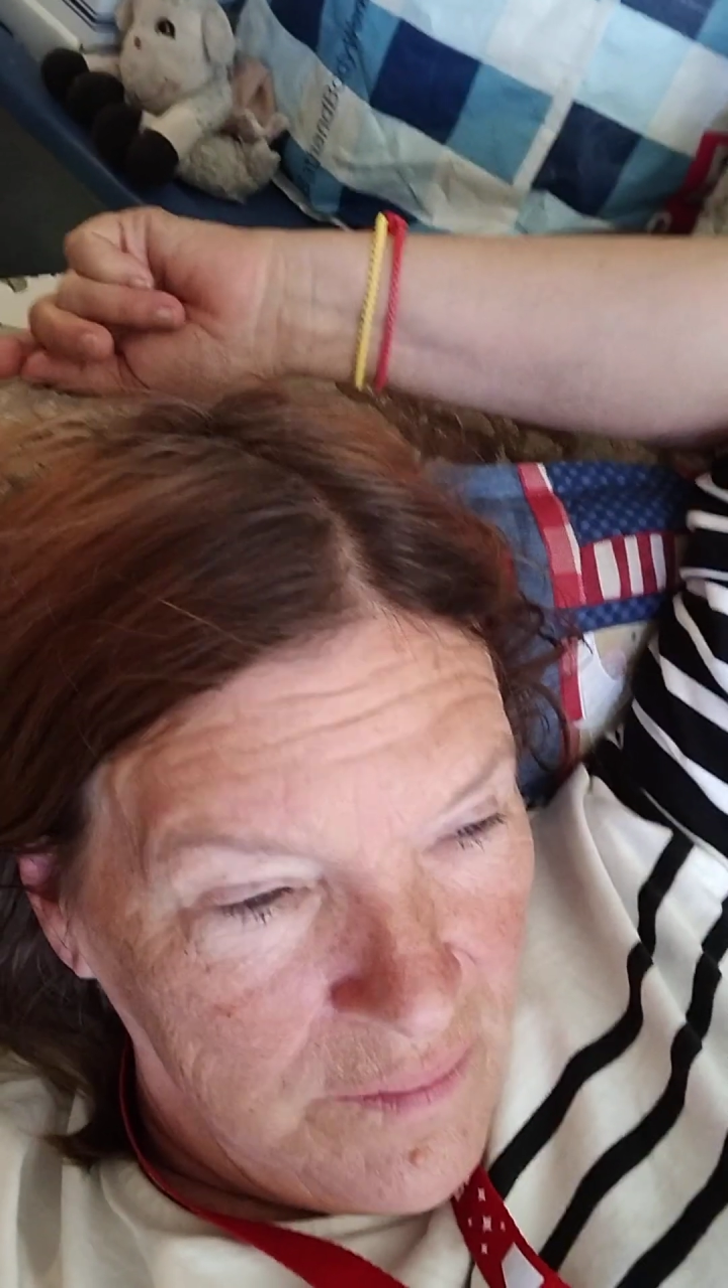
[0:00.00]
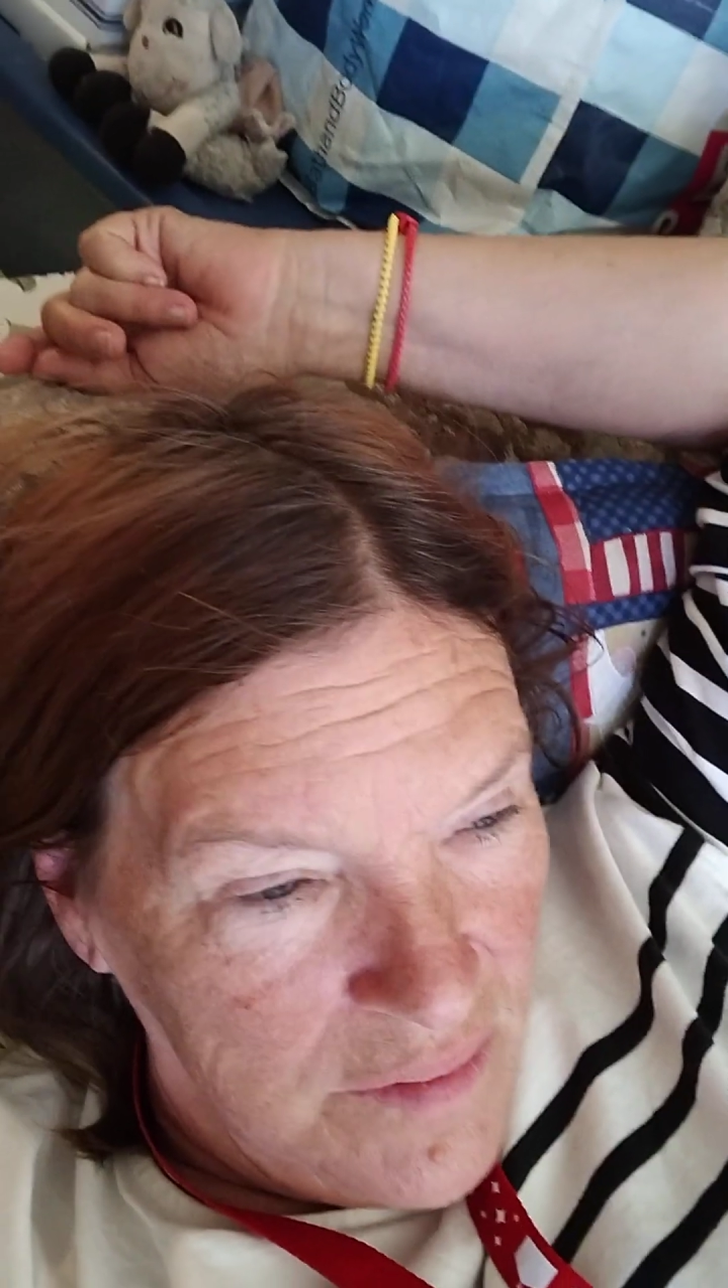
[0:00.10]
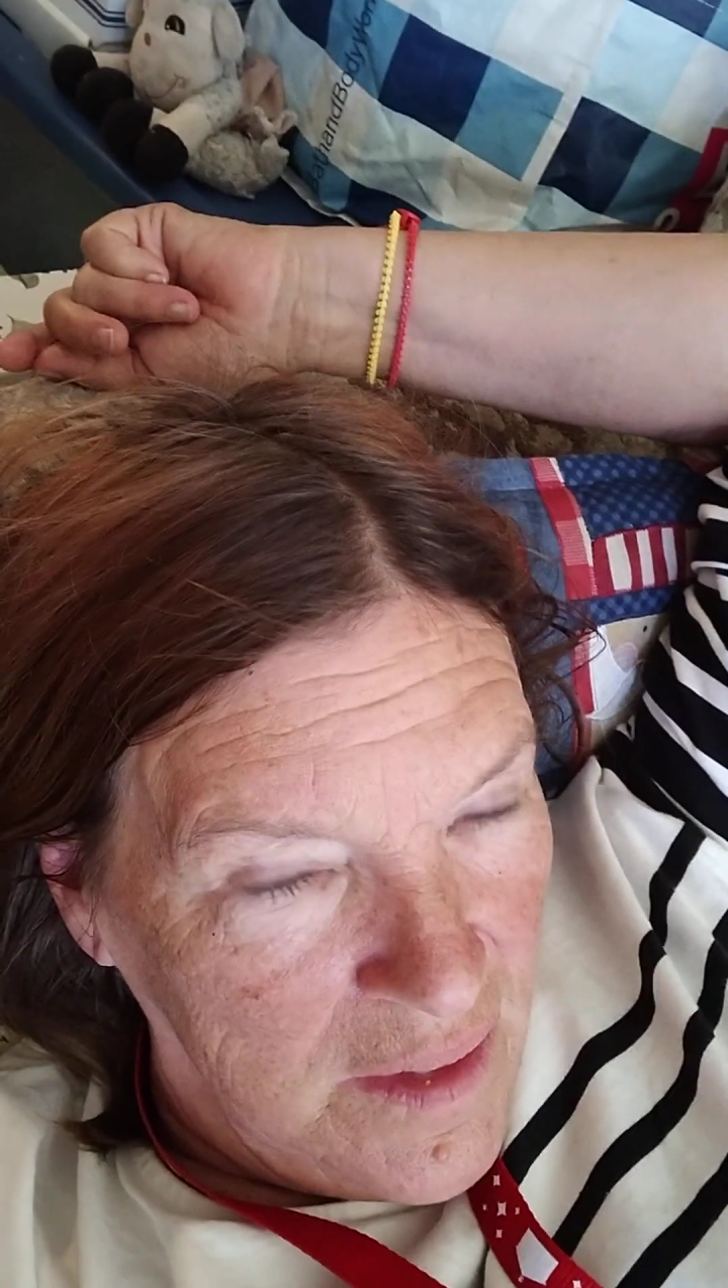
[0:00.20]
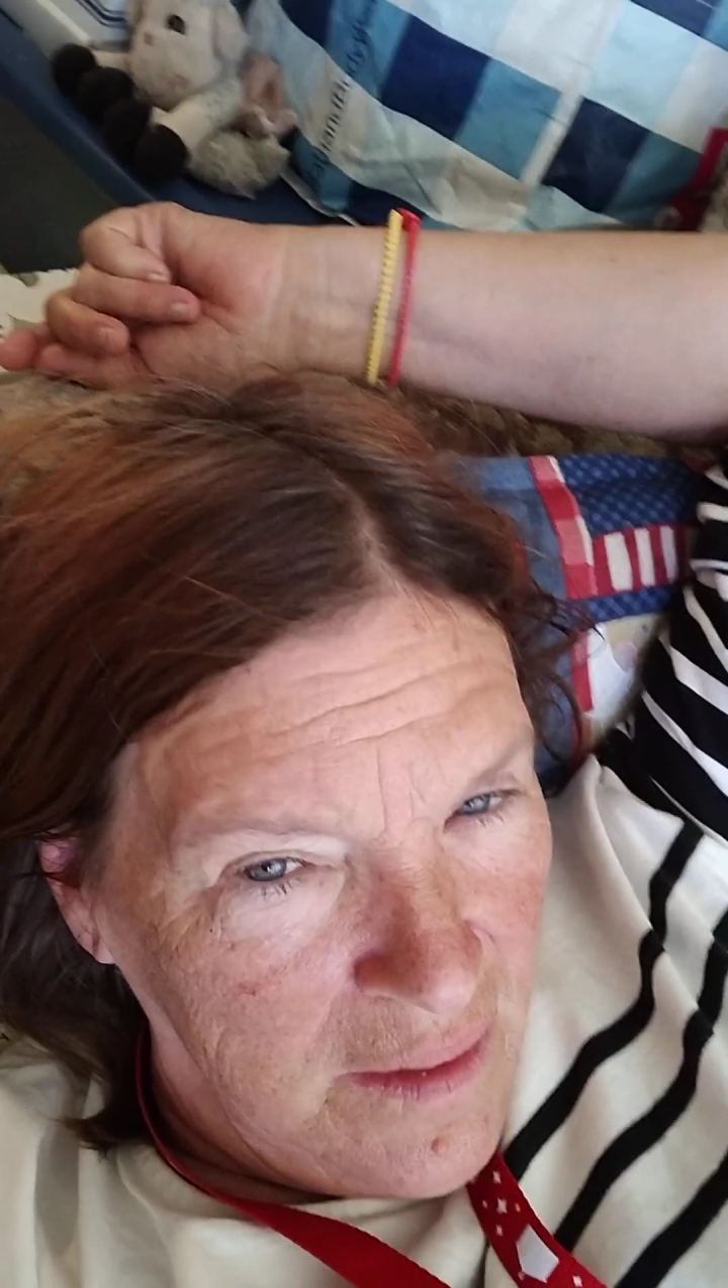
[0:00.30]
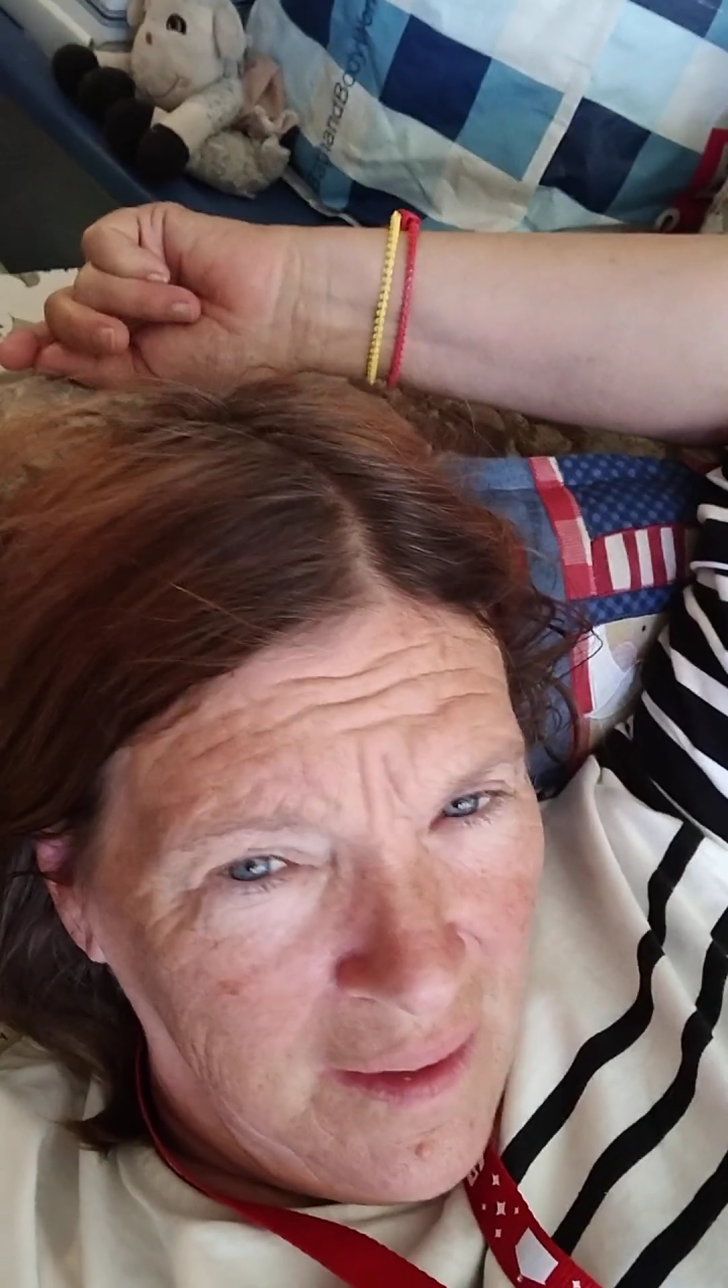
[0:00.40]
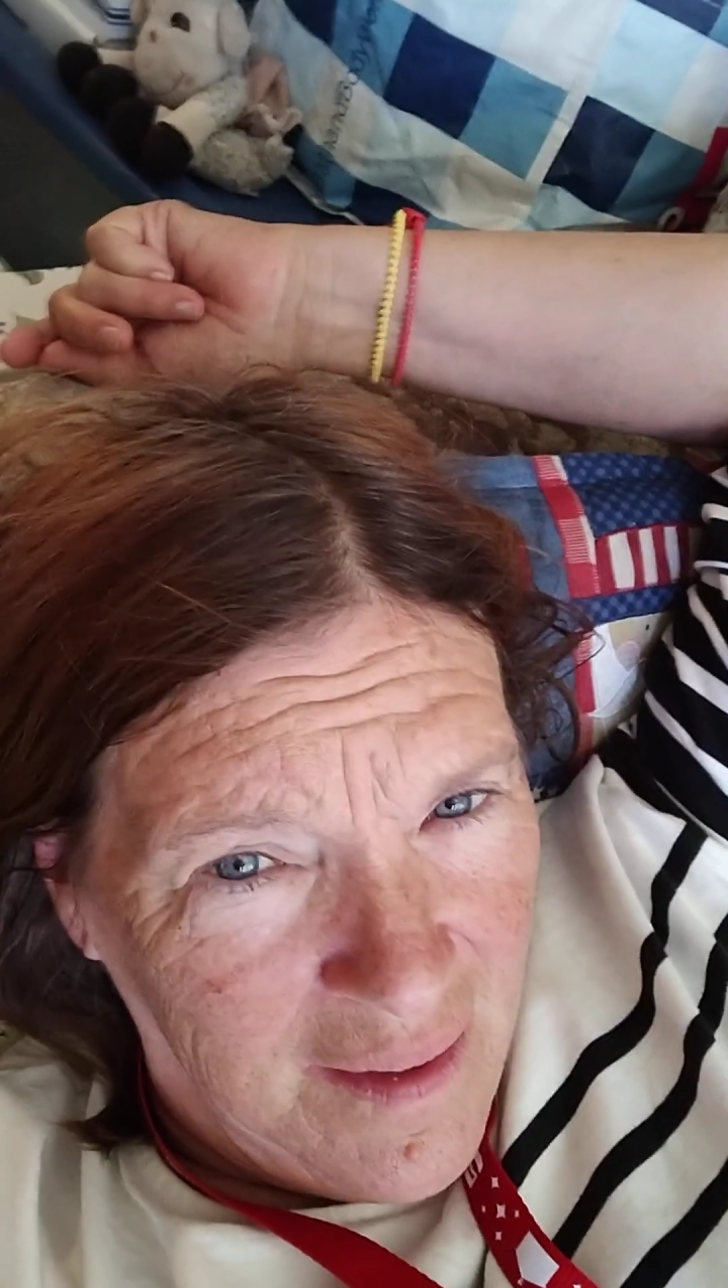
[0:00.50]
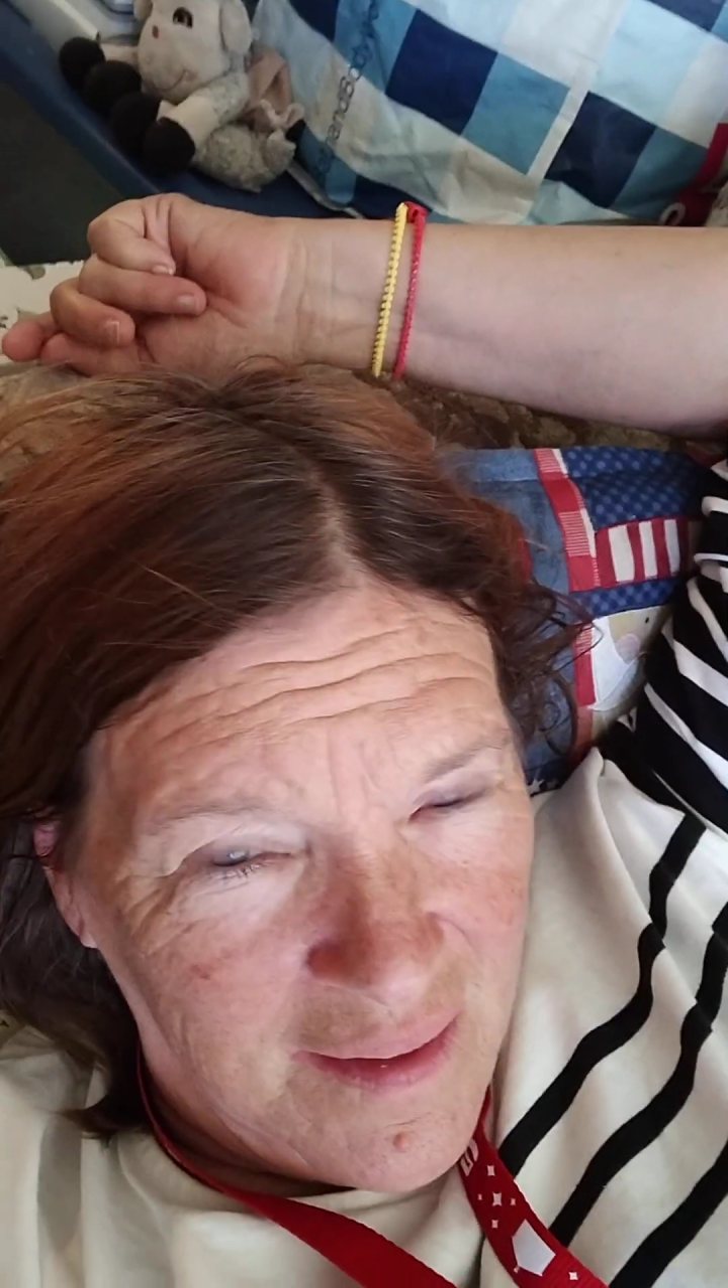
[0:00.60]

they